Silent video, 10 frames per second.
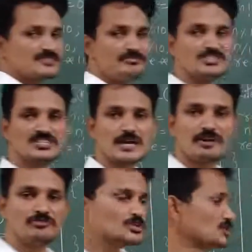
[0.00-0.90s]
First time
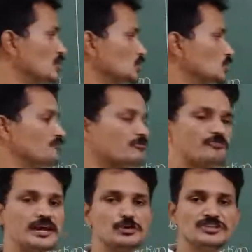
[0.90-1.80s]
it was
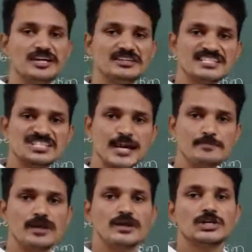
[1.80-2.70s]
252 and this
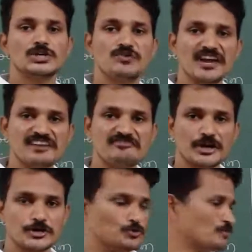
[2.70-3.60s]
time
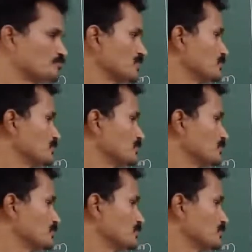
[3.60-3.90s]
25.